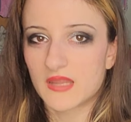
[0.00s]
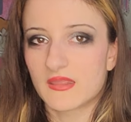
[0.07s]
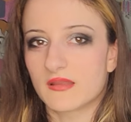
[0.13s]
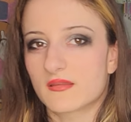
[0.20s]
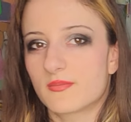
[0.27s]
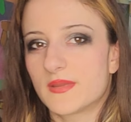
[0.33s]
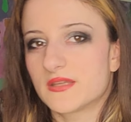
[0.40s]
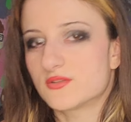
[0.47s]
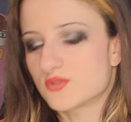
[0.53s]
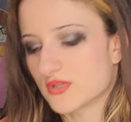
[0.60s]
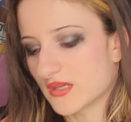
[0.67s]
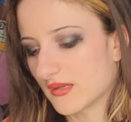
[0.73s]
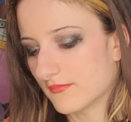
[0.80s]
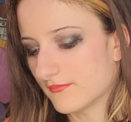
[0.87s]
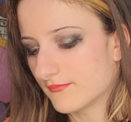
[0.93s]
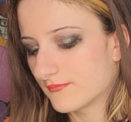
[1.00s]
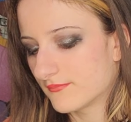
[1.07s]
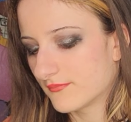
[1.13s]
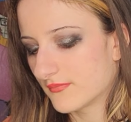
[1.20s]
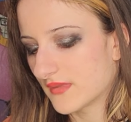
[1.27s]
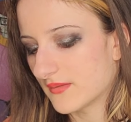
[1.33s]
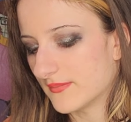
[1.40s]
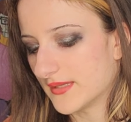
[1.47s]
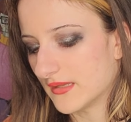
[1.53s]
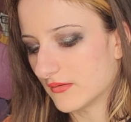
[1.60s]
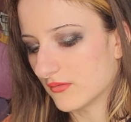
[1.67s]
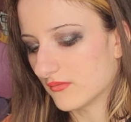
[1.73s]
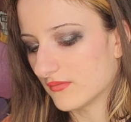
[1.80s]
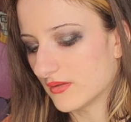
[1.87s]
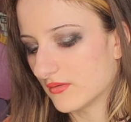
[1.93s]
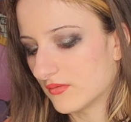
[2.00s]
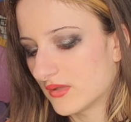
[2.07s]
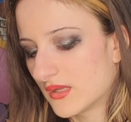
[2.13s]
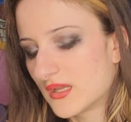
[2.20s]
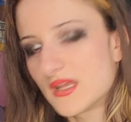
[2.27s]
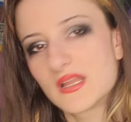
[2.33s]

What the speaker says: That's my dream, to be interviewed.